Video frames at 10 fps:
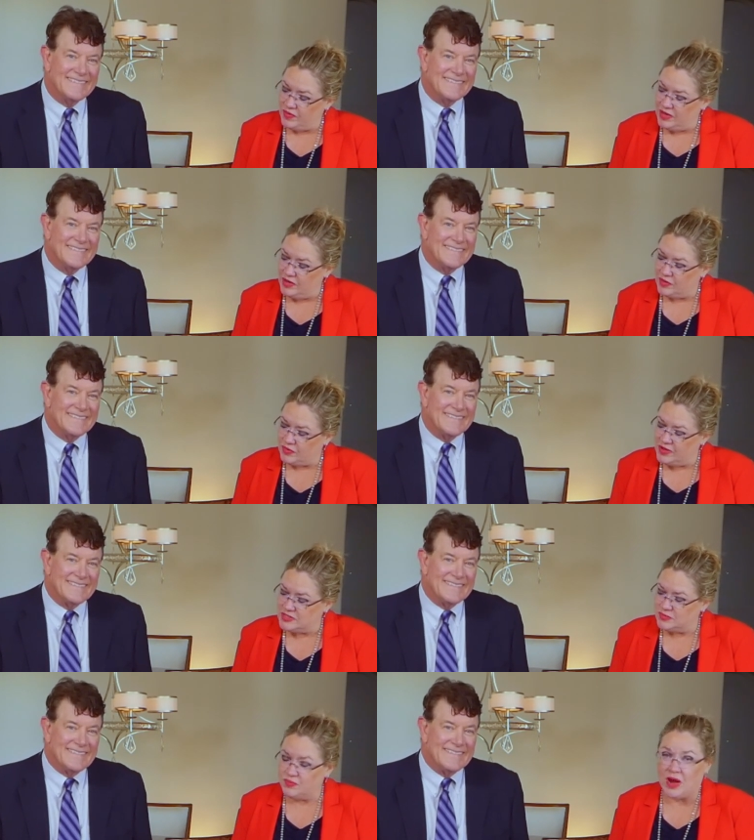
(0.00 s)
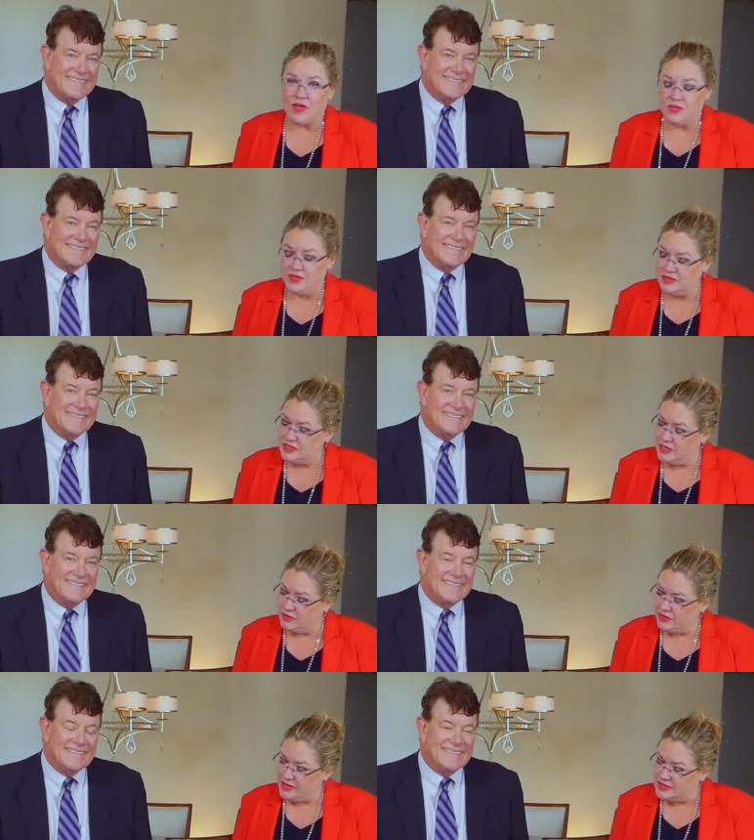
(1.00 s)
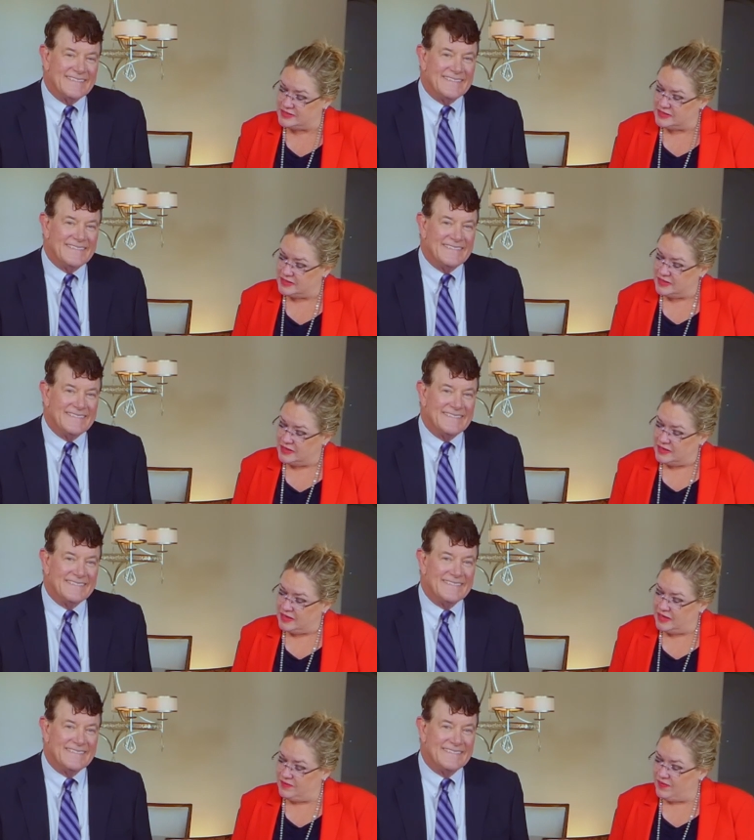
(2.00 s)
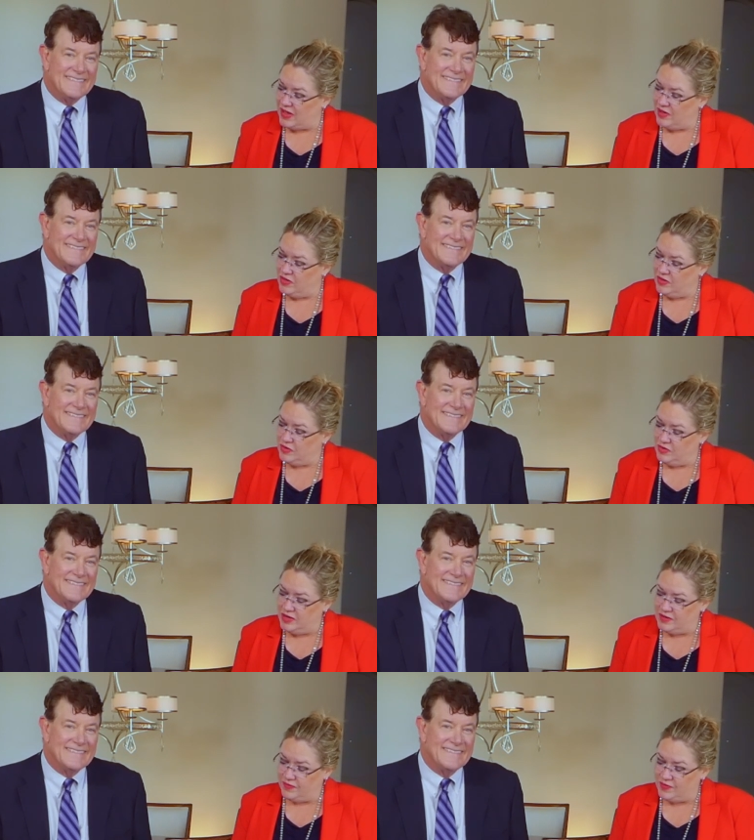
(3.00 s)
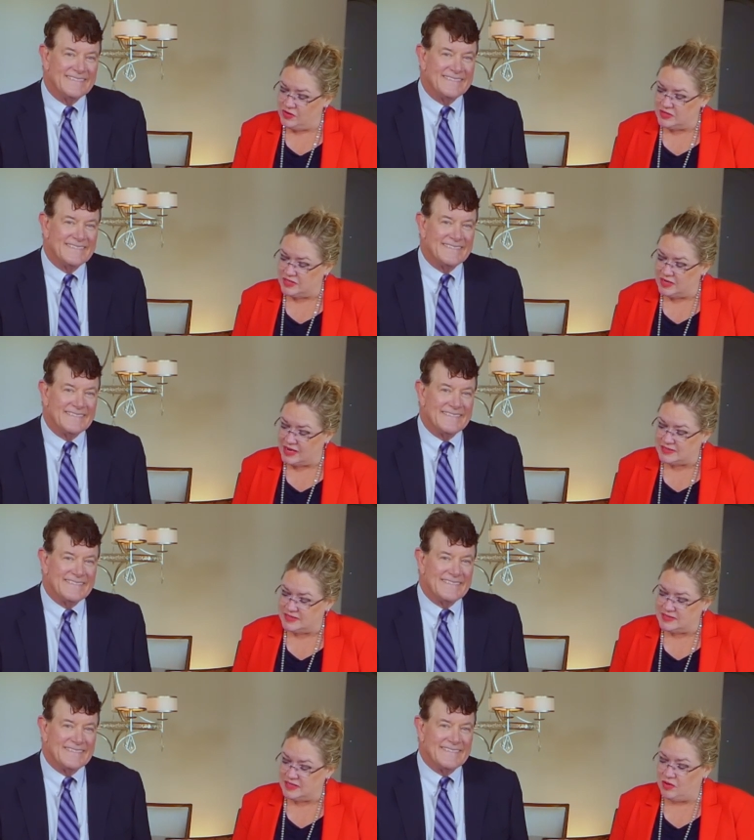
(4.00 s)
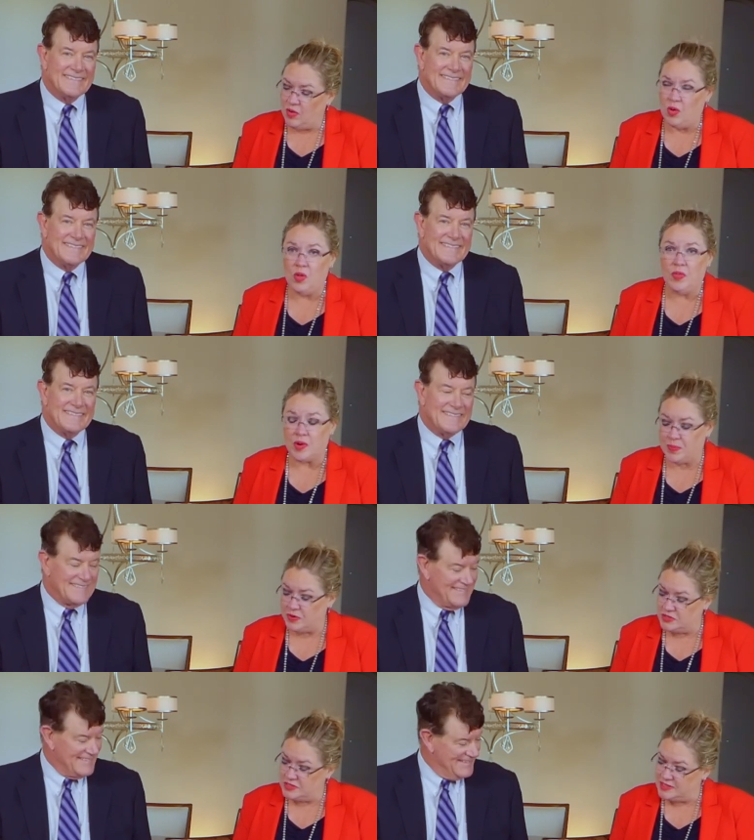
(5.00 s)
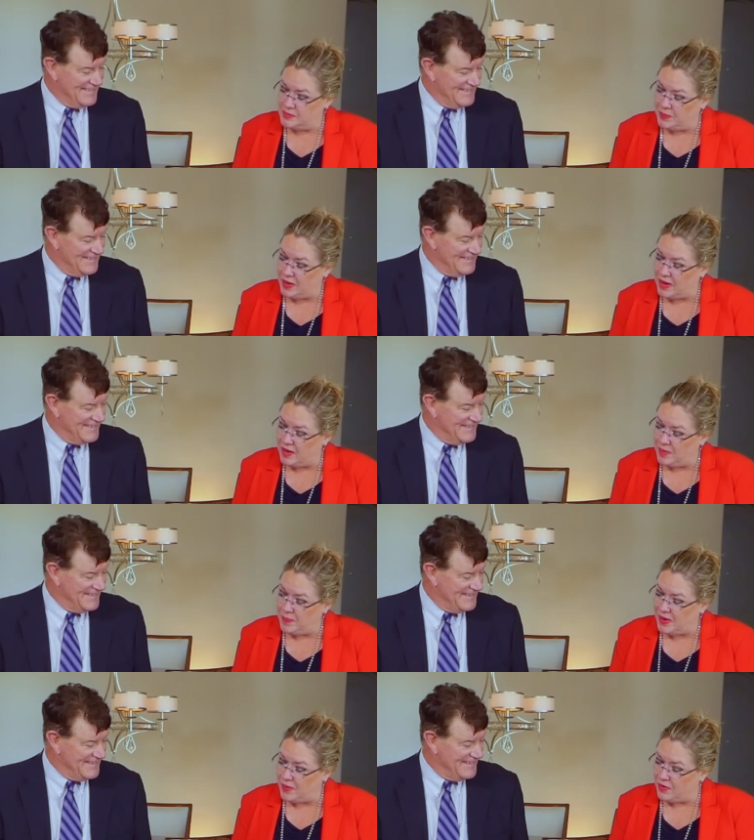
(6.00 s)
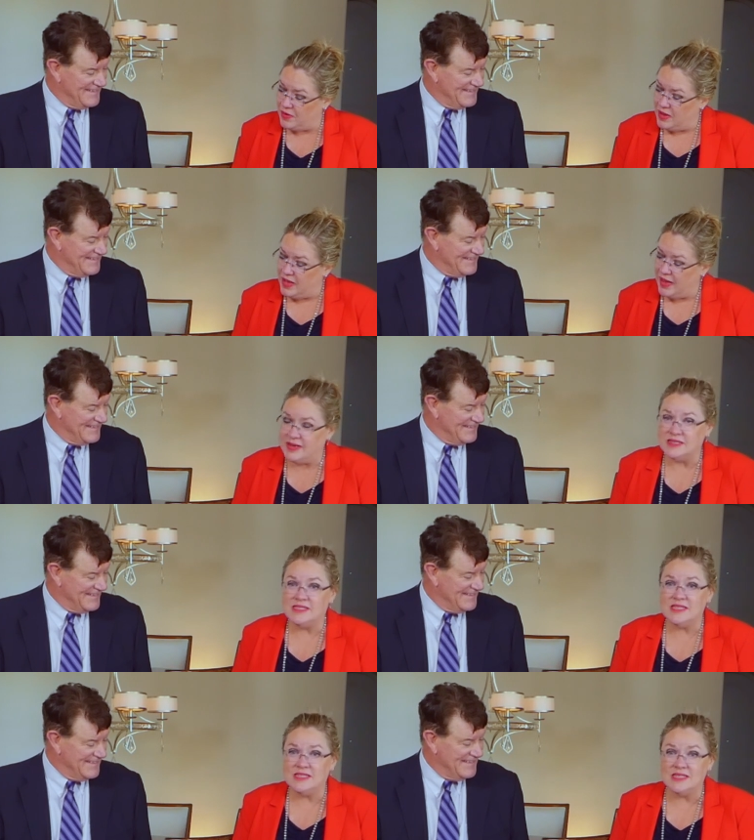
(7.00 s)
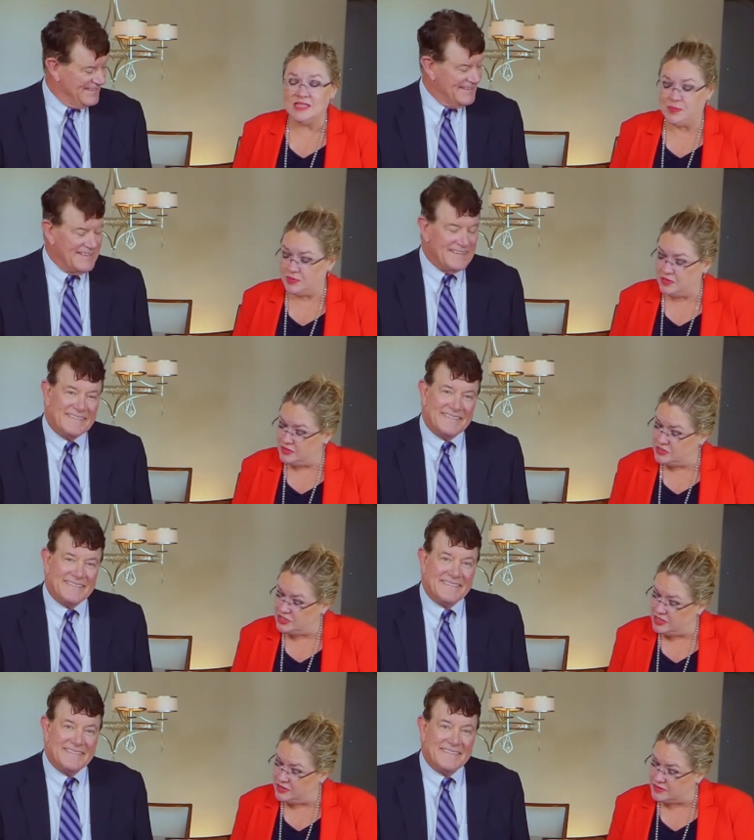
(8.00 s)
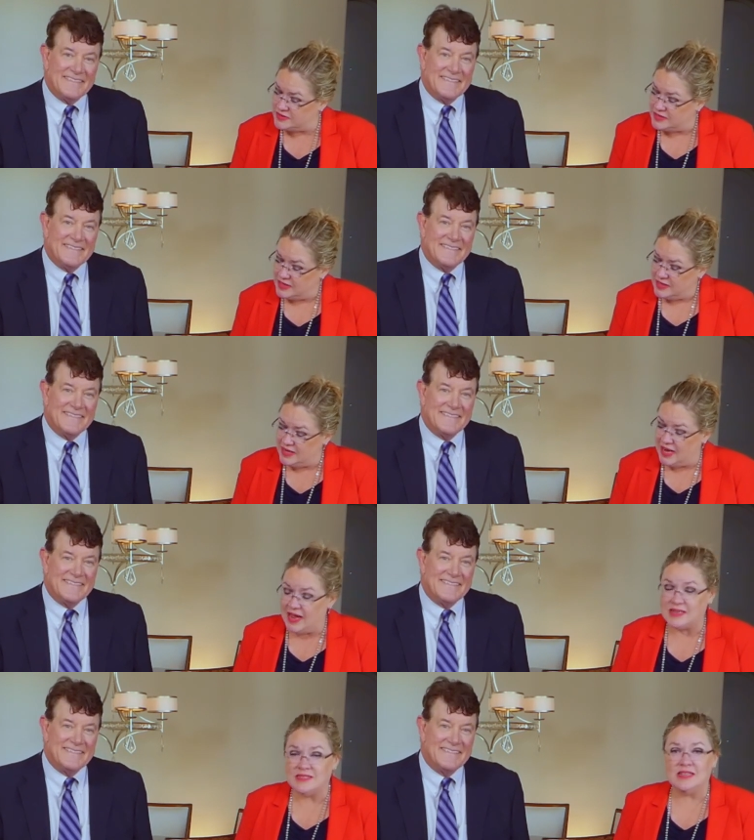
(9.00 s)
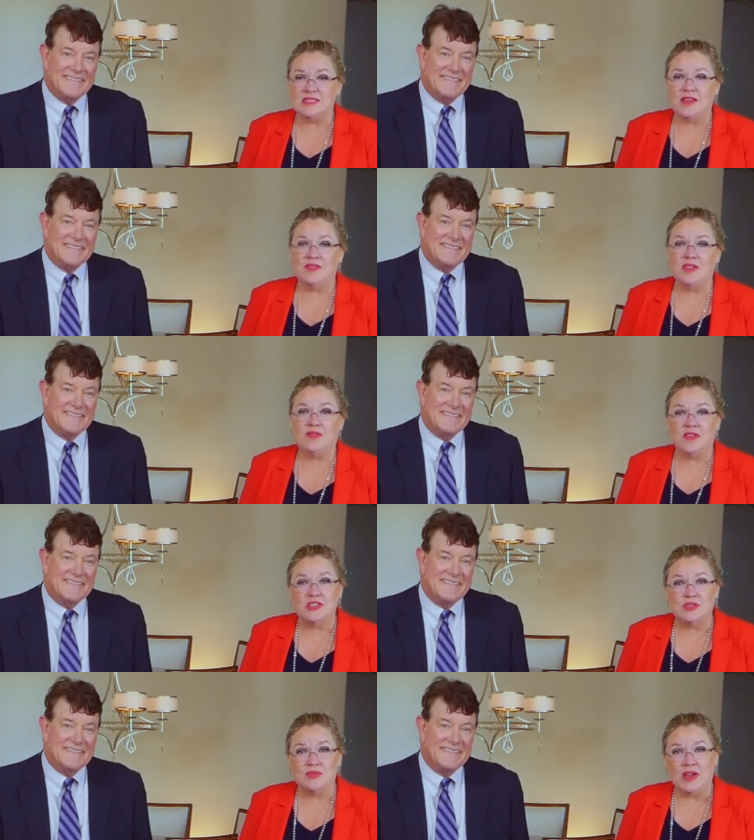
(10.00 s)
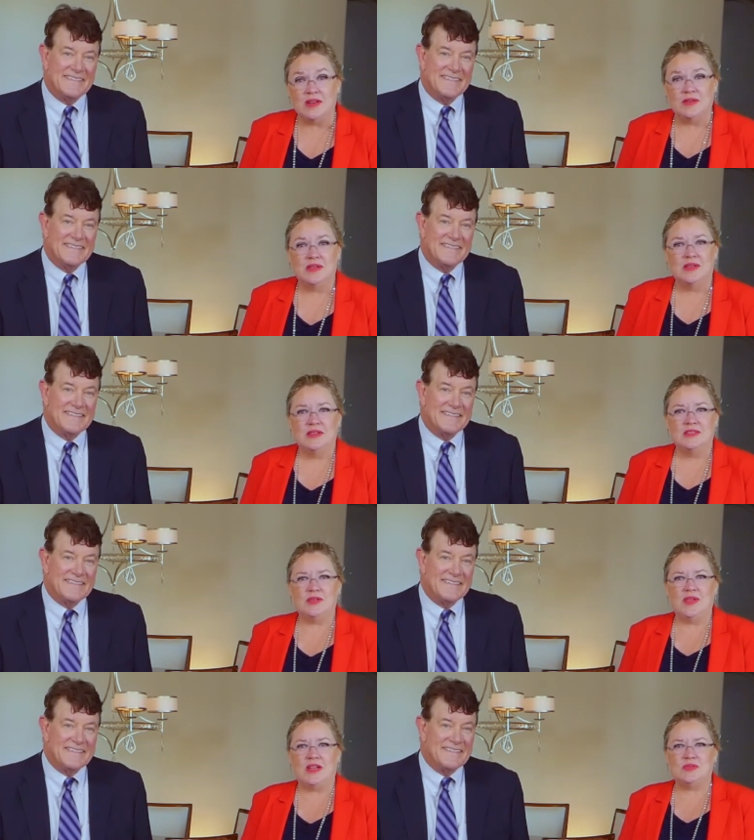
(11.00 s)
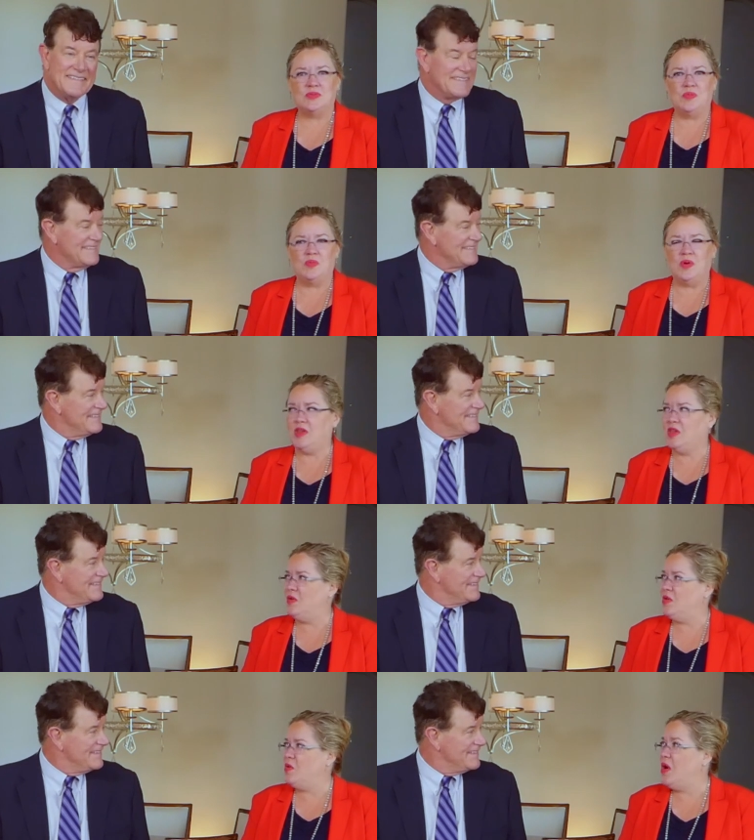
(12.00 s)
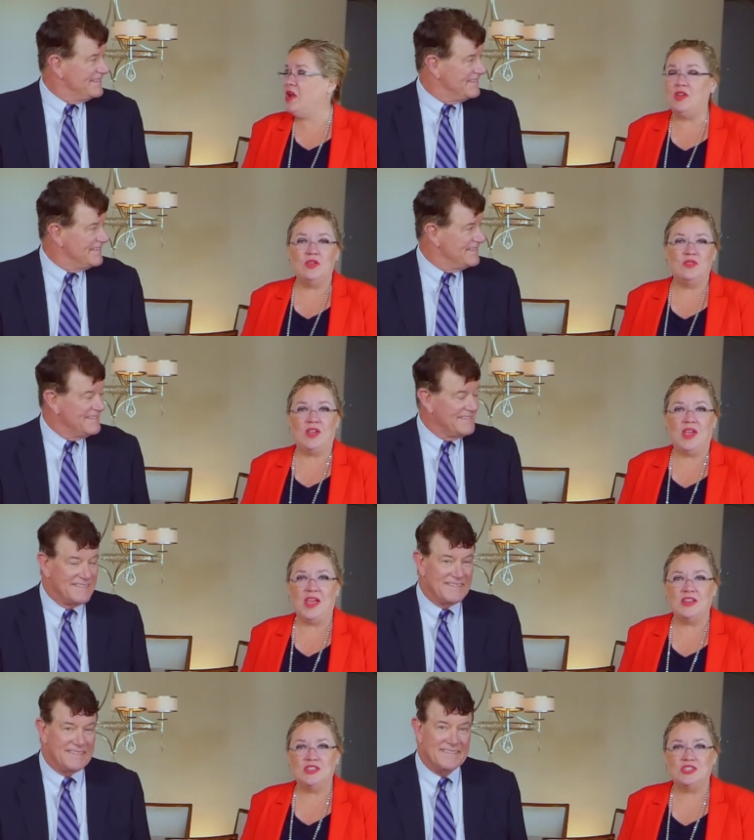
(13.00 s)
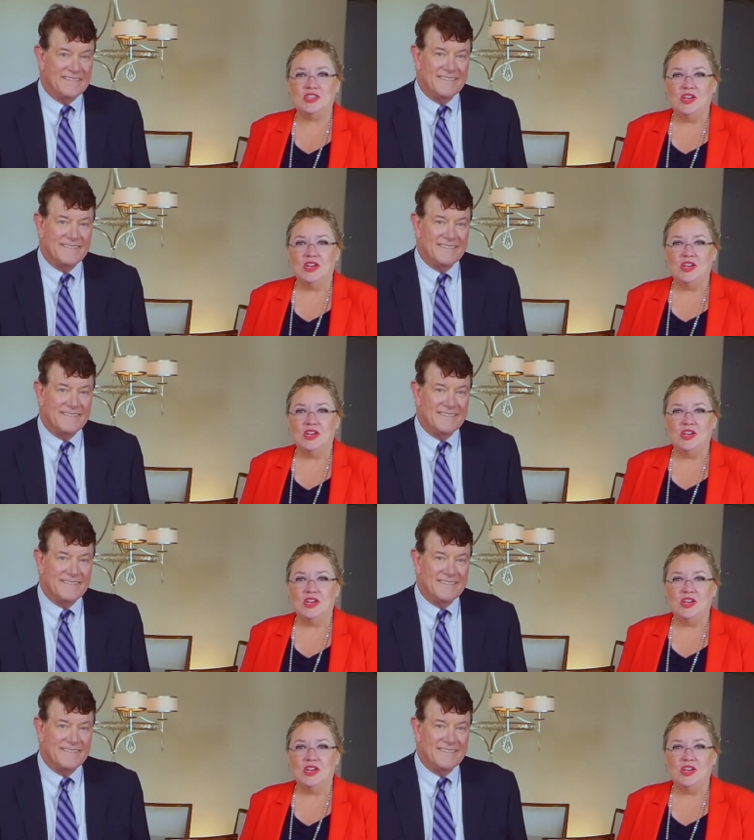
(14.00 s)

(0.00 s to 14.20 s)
Speaker 1: to increase rather than decrease in value, you need to focus on assets that hold their purchasing pa uh, power and consistently produce yields in excess of the inflation rate. So that's what you, you want to do to hedge